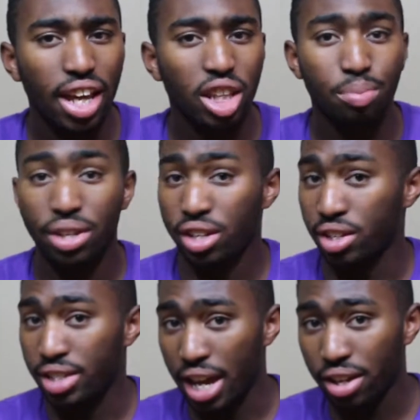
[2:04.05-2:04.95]
The bigger
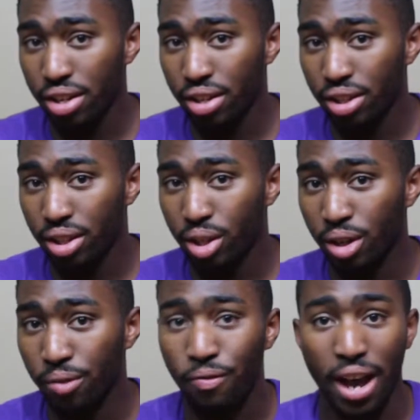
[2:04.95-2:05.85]
container,
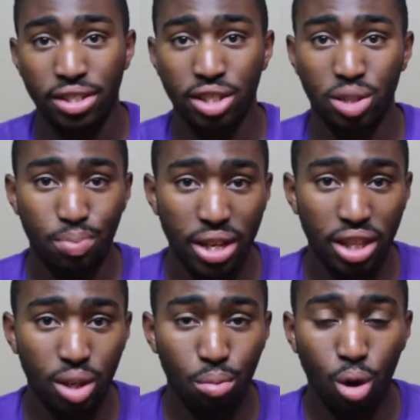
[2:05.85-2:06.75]
the faster
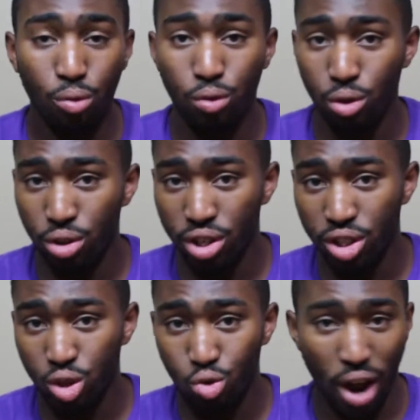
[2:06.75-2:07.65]
speed, the more food
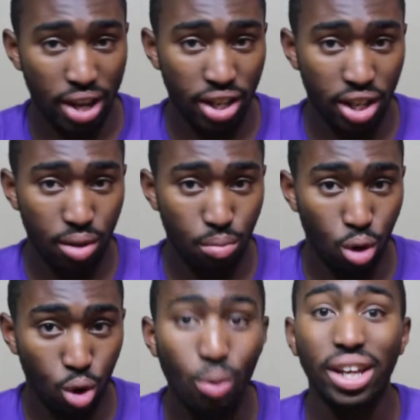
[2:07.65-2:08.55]
is grinded
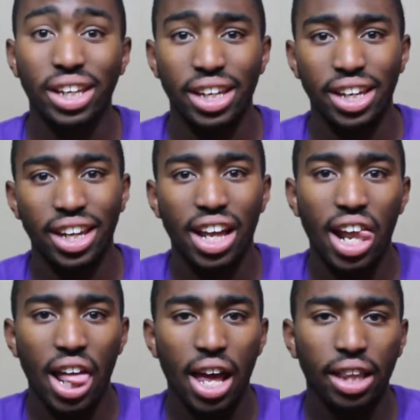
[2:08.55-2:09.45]
more quickly.
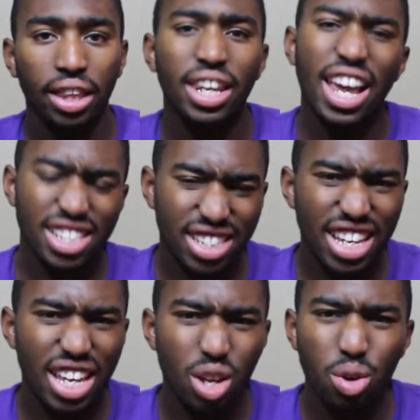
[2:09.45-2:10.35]
The next
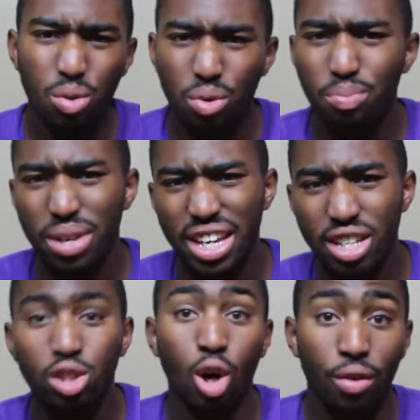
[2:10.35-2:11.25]
thing would be
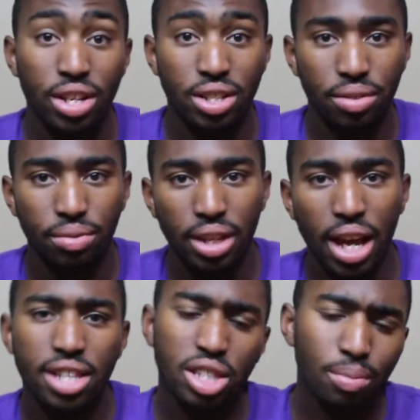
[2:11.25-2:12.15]
storage.
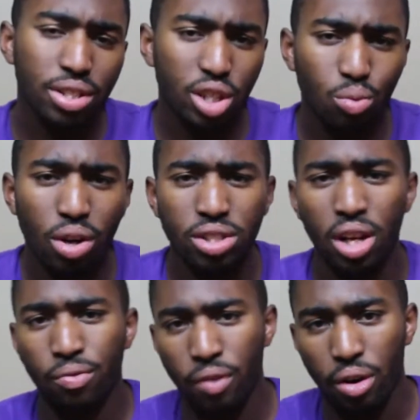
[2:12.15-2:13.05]
It's similar to the ones
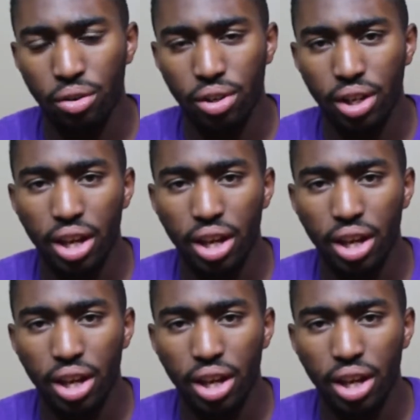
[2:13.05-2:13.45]
on a phone.